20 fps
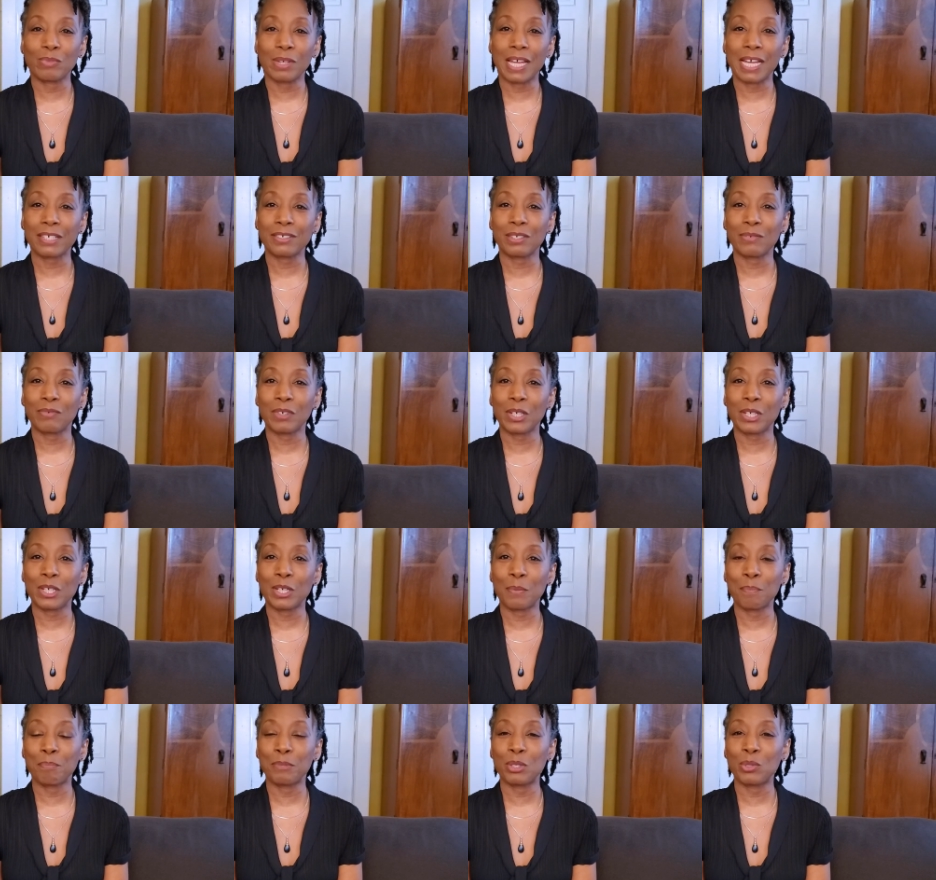actually very
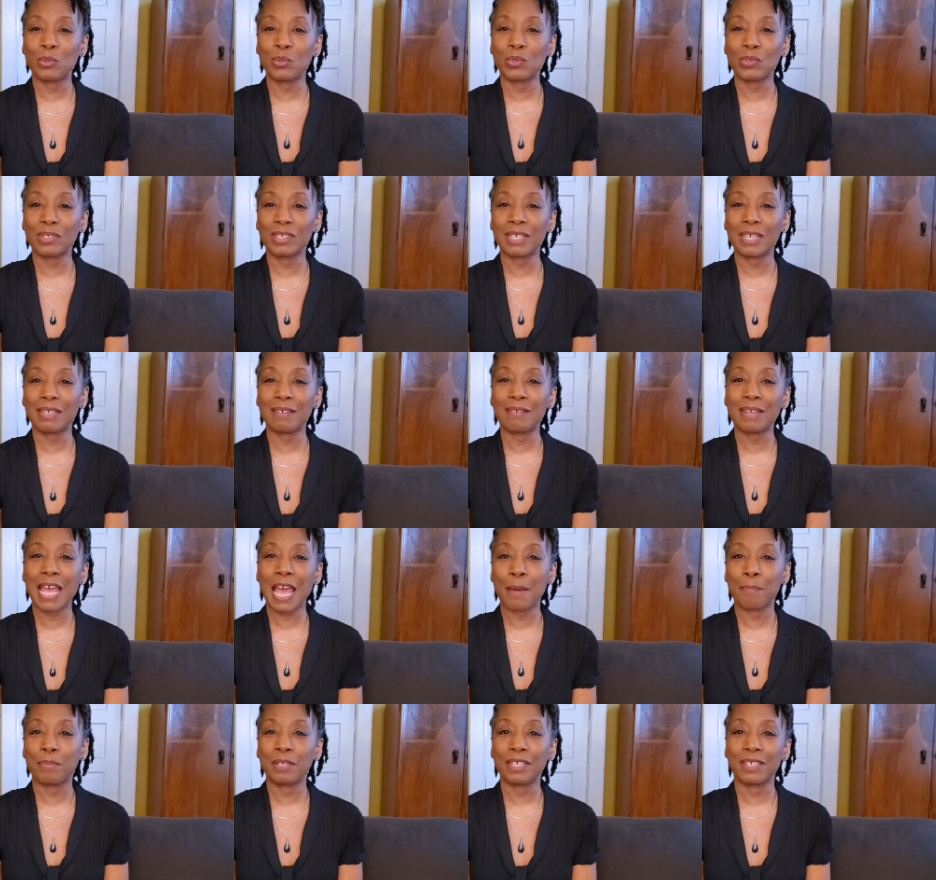amused and
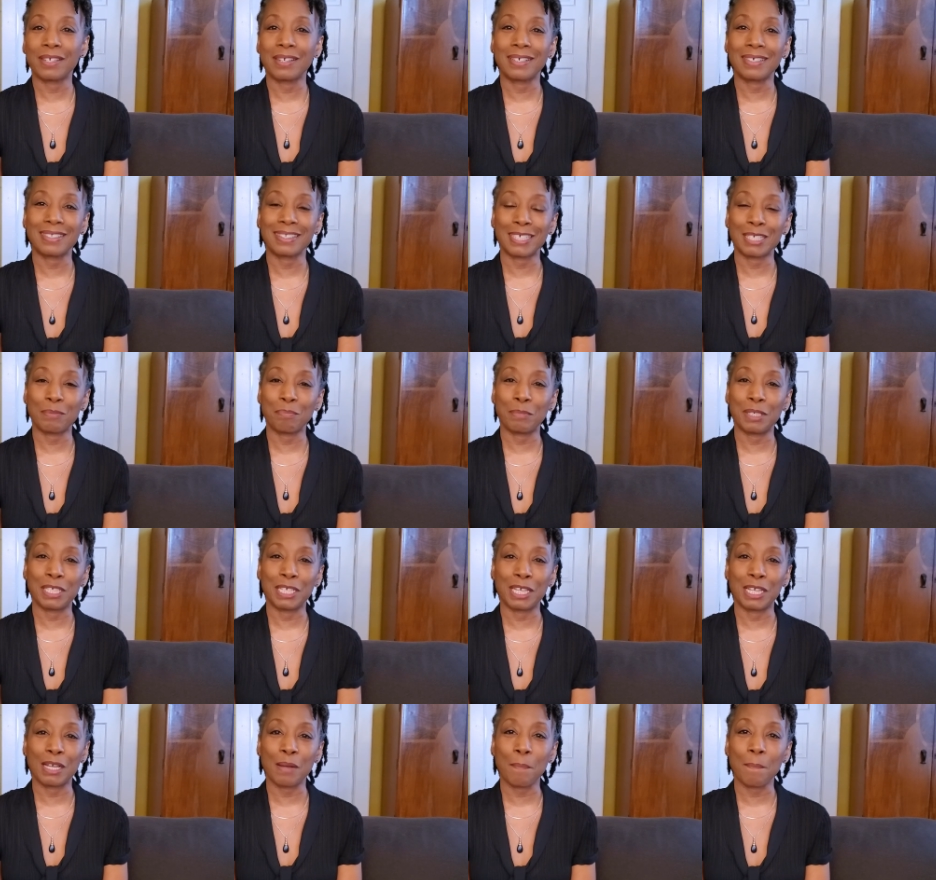happy that
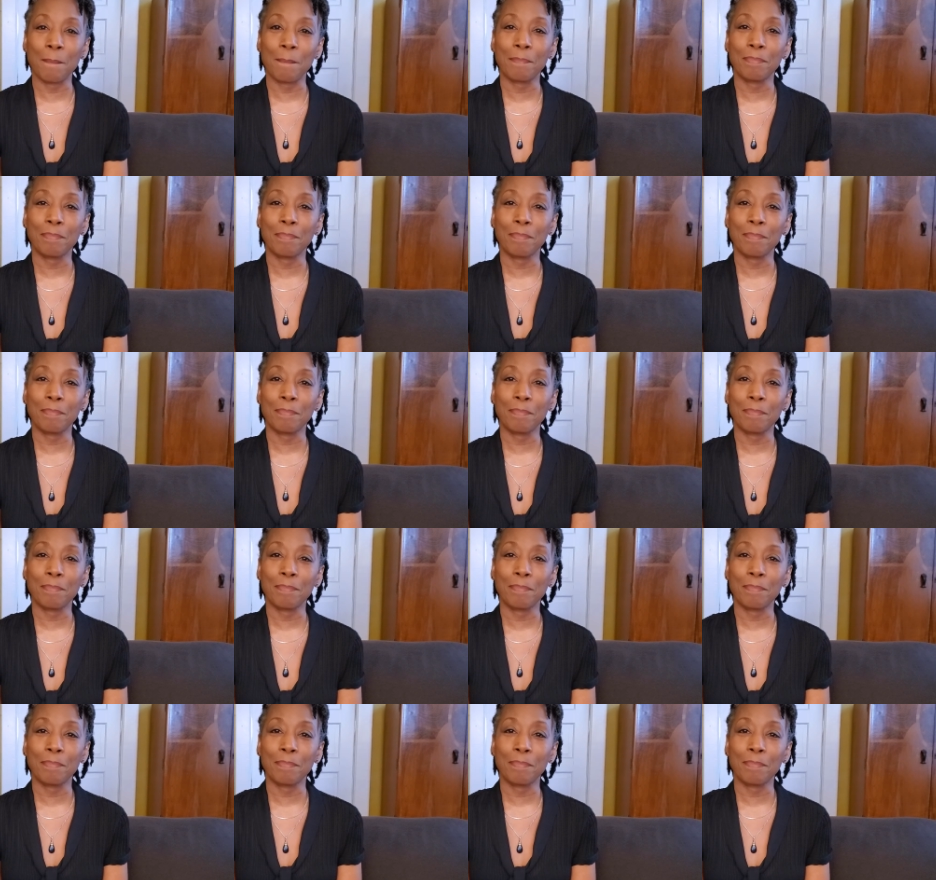Minnie